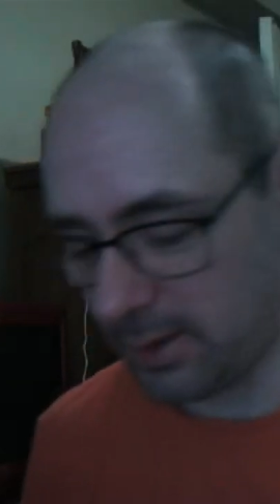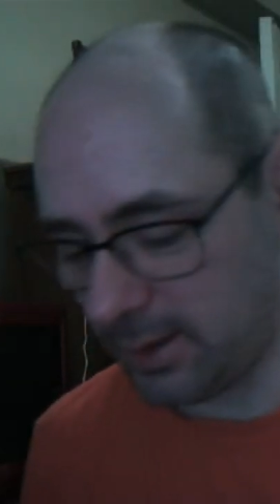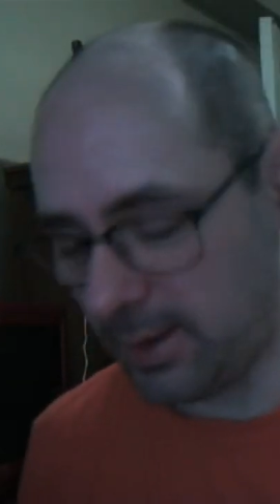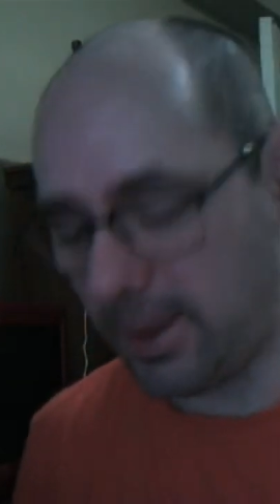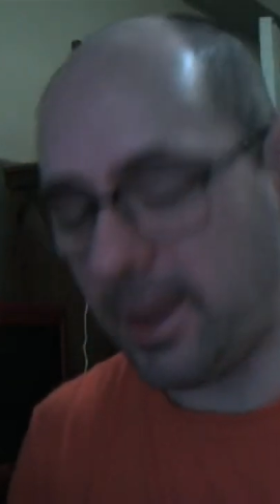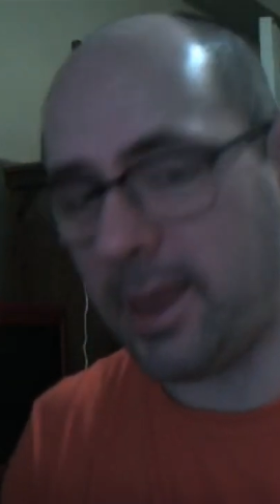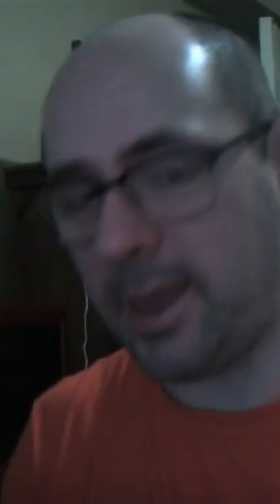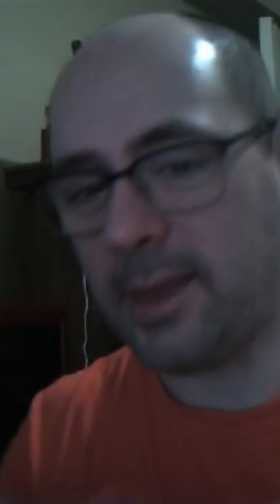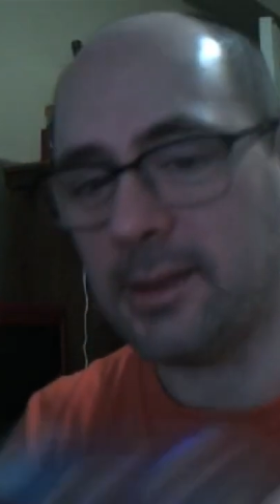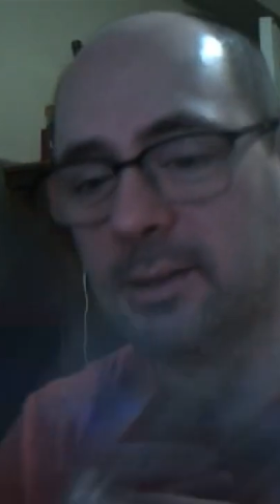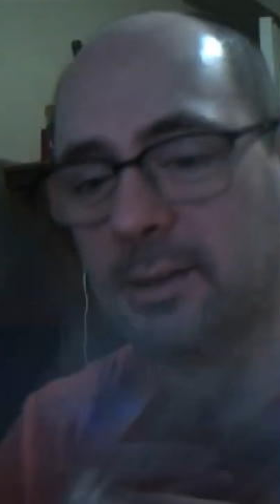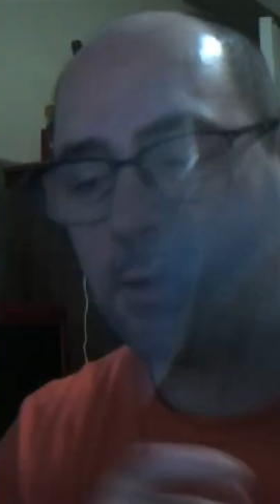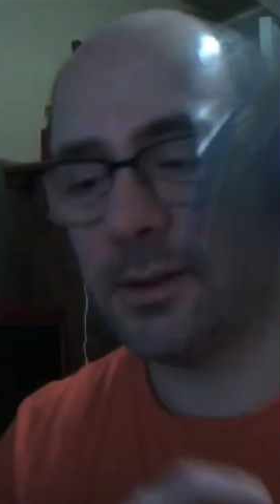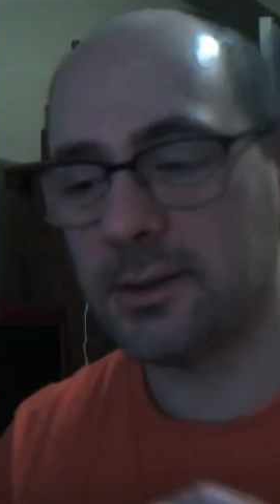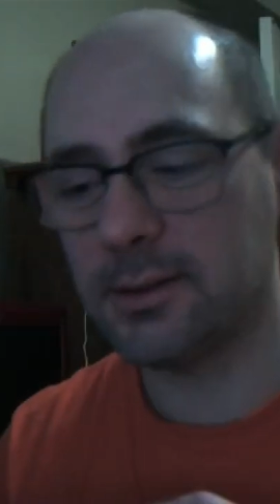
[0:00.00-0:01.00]
And
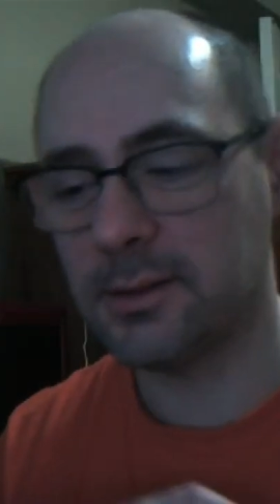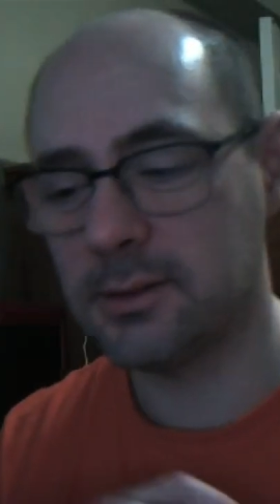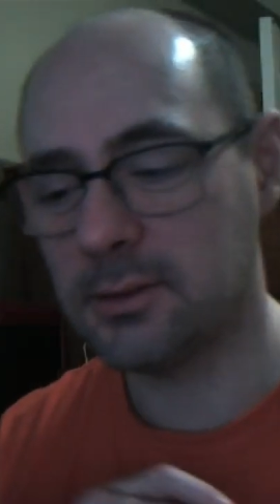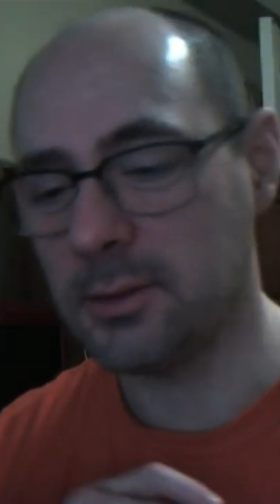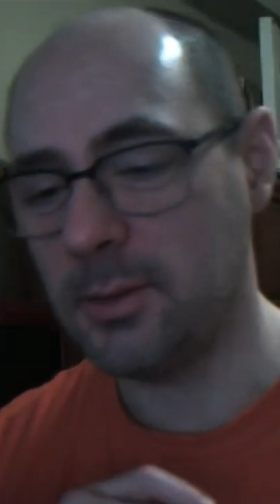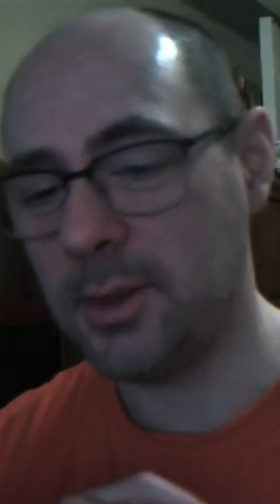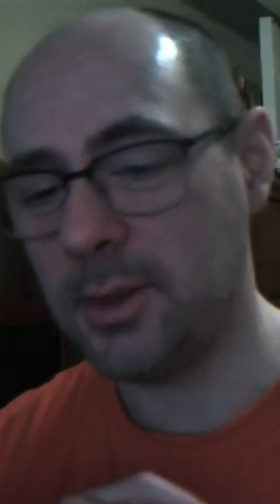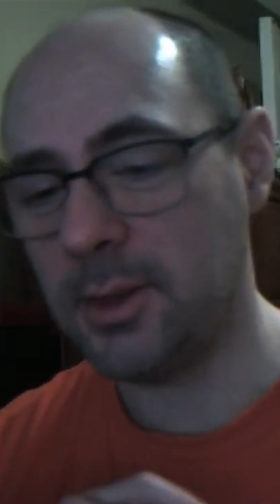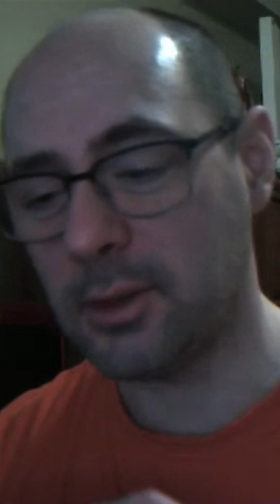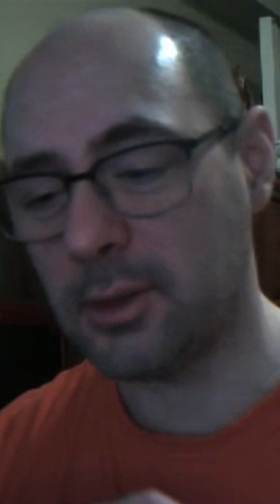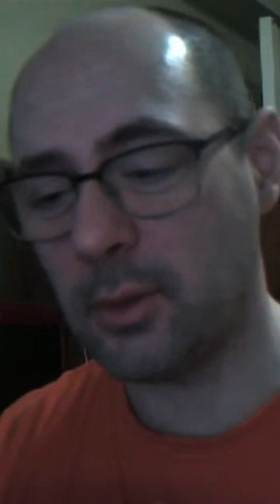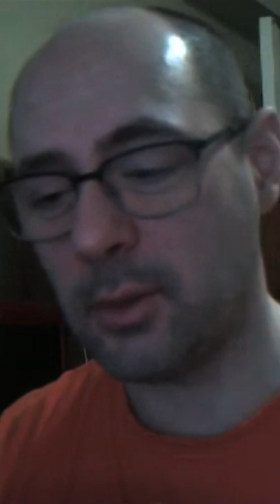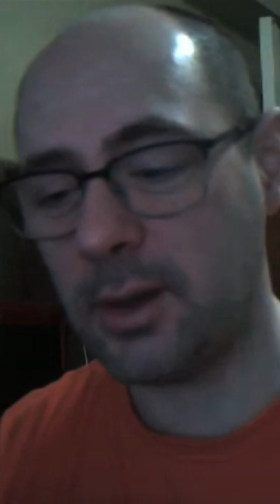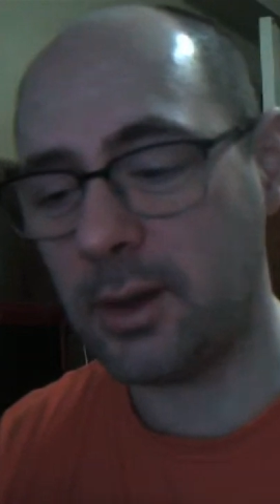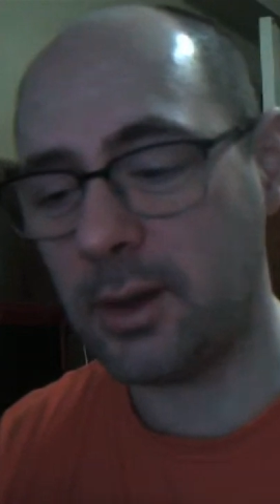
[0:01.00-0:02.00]
to me, the
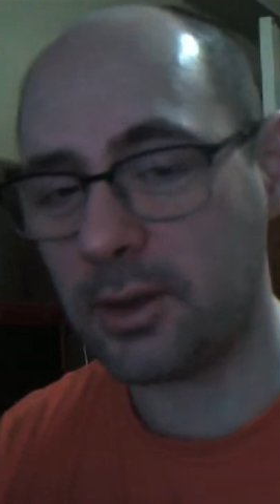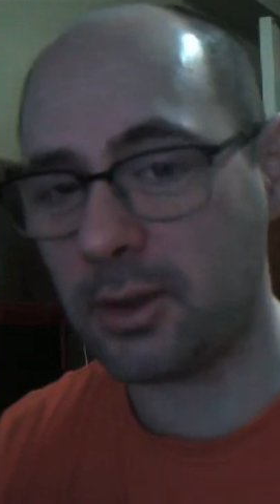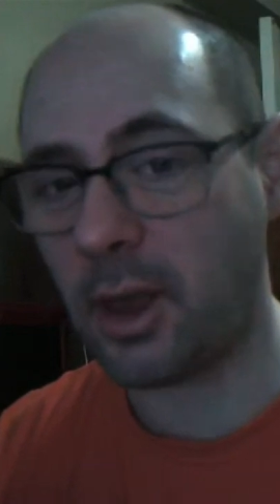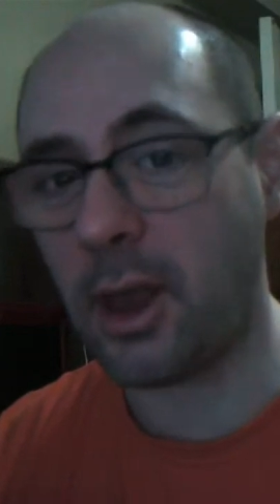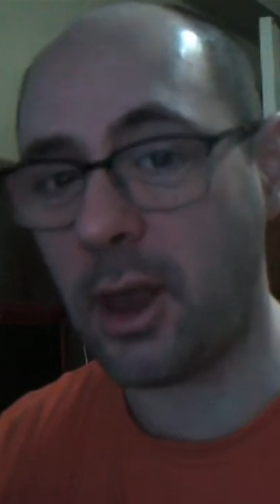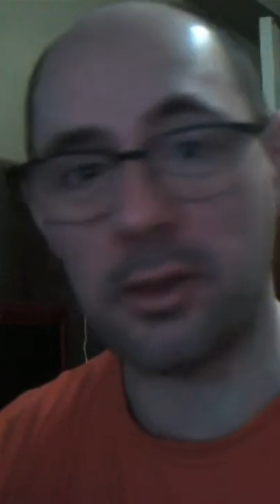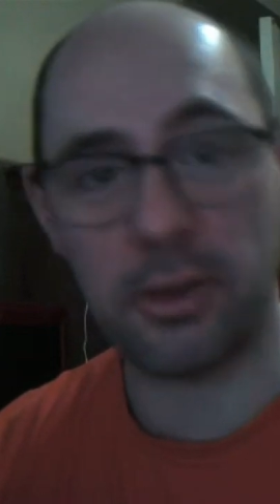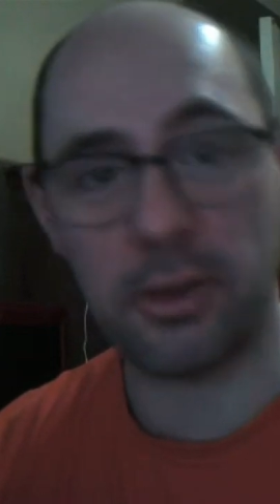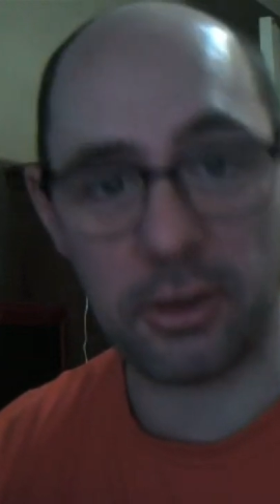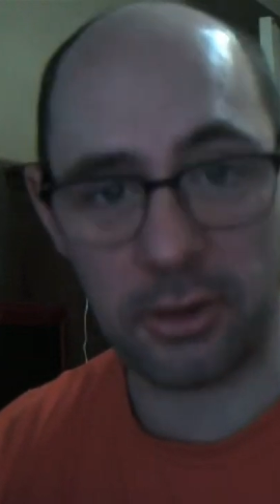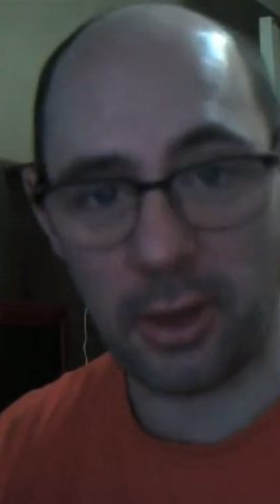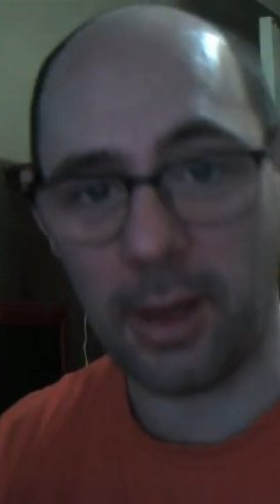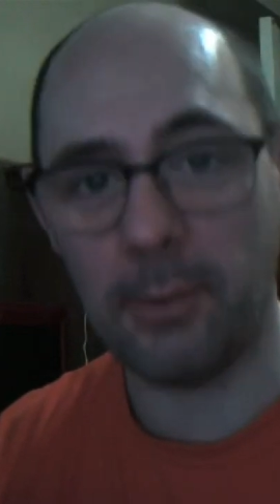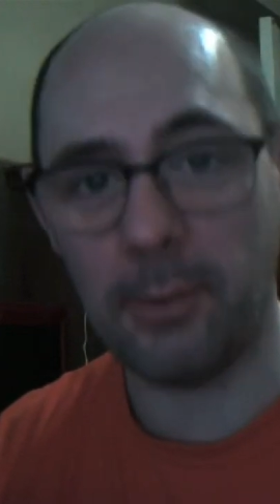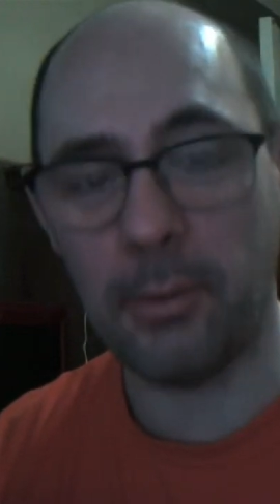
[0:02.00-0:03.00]
greatest
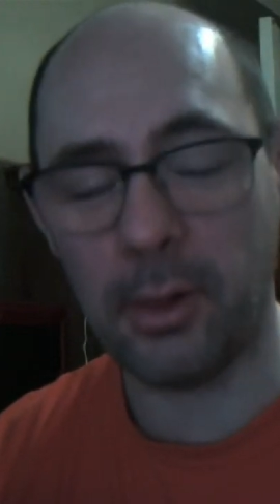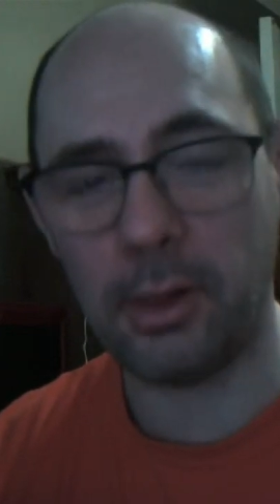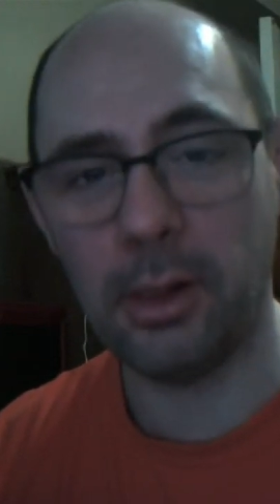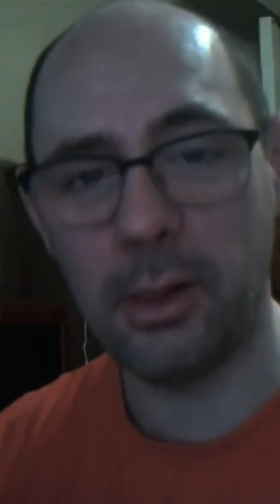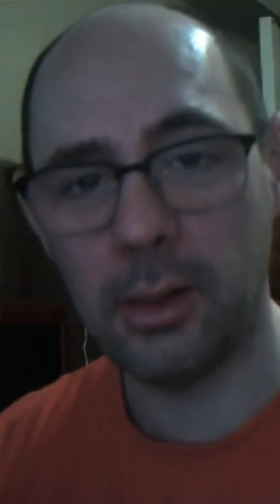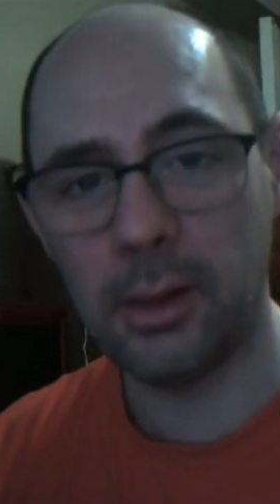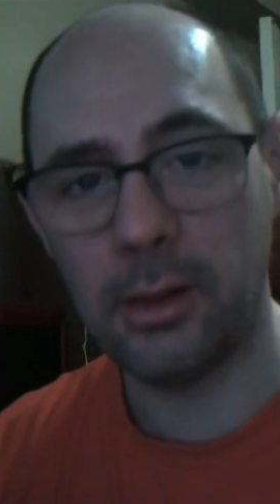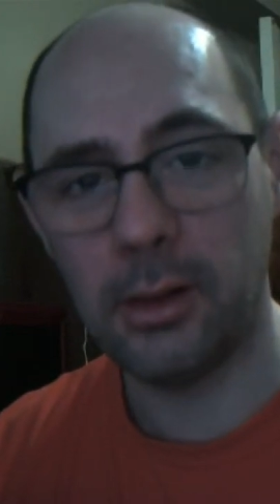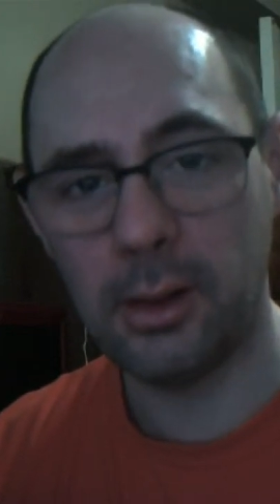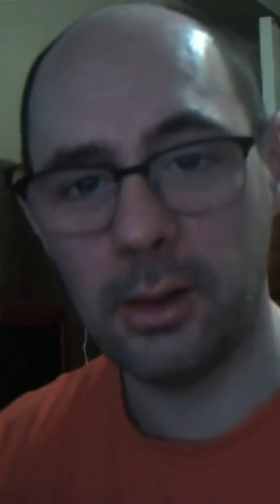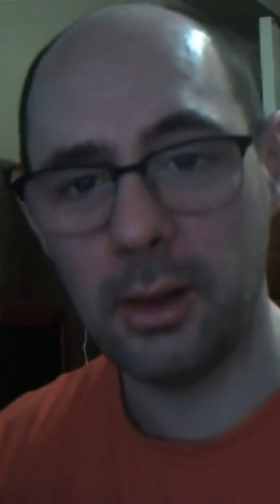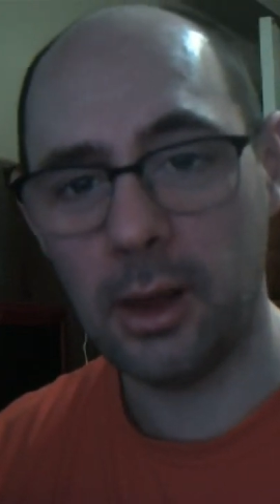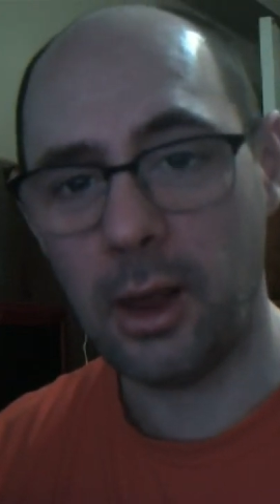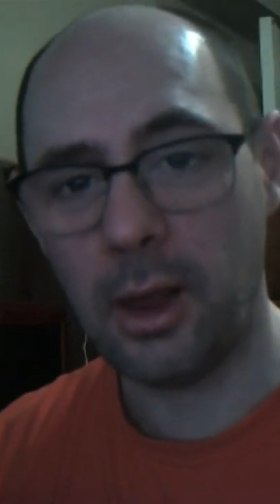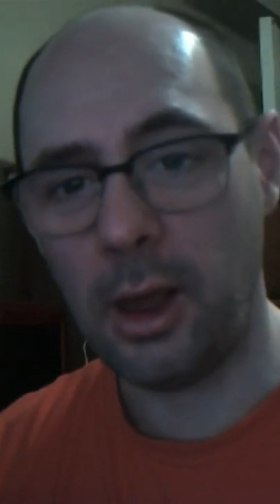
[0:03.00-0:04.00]
ensemble
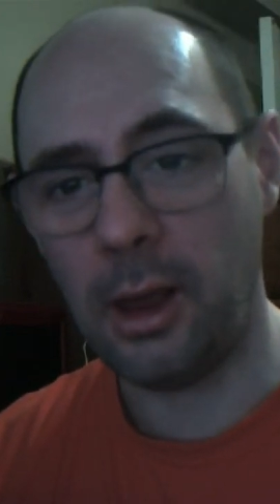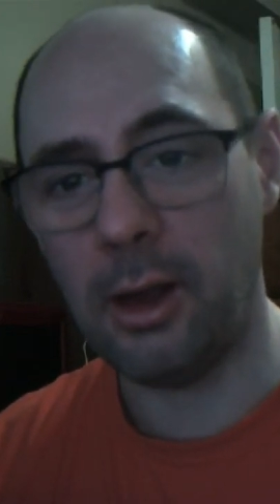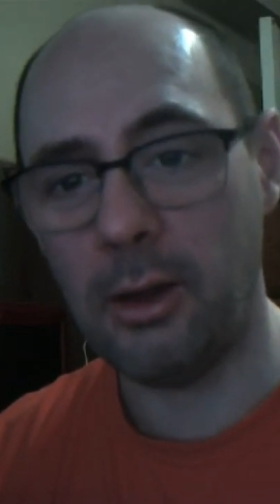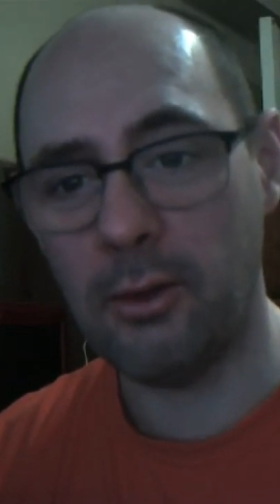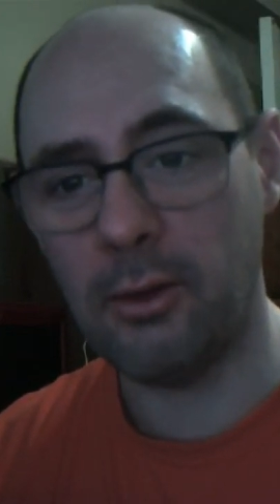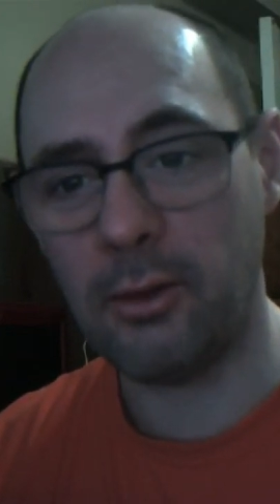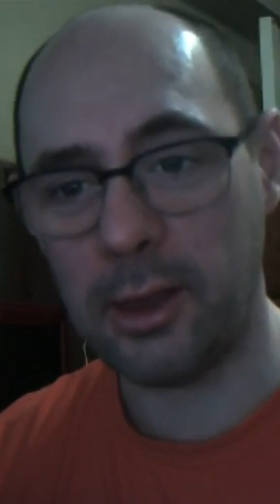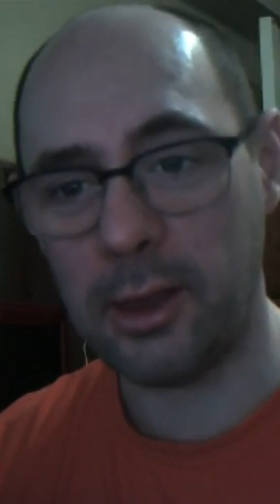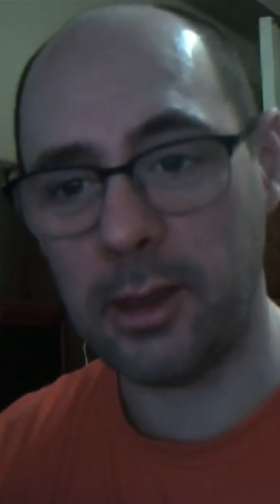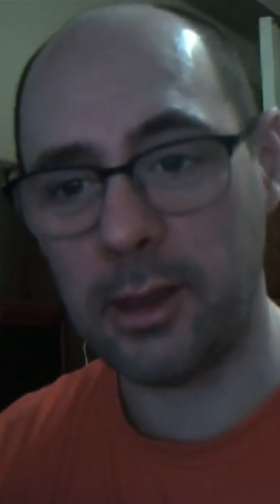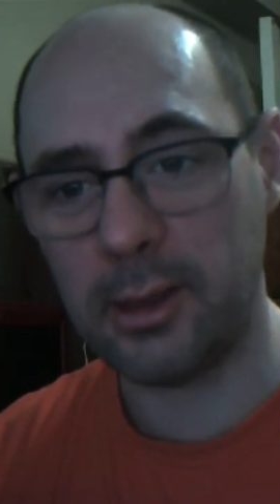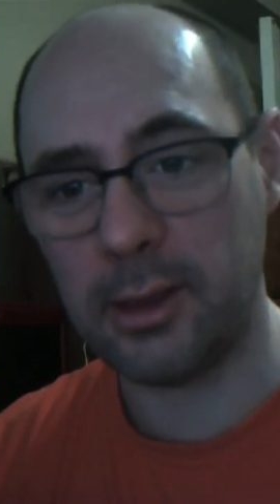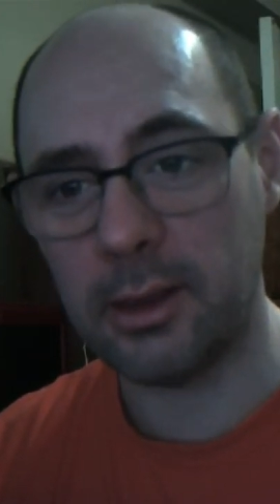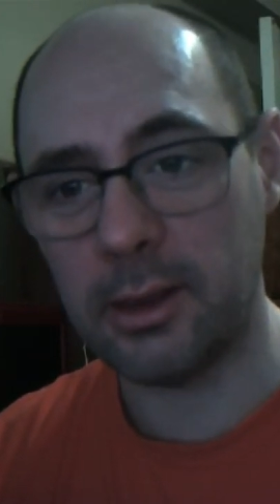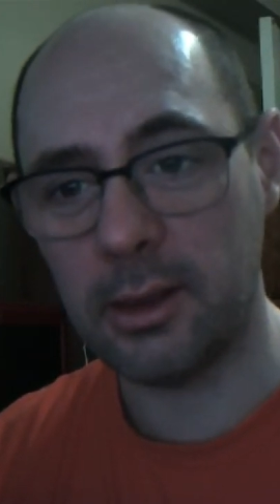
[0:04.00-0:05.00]
of
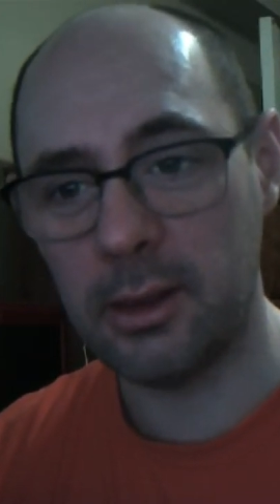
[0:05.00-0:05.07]
a